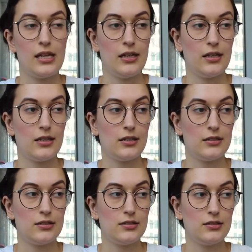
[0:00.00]

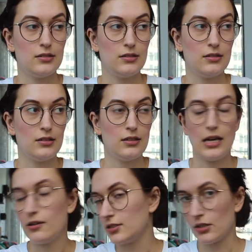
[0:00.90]
and
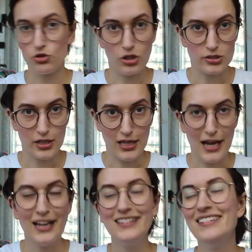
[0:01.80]
How to Sell Drugs
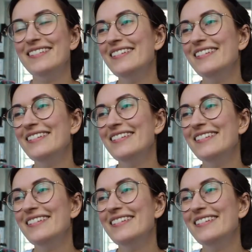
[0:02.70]
Online,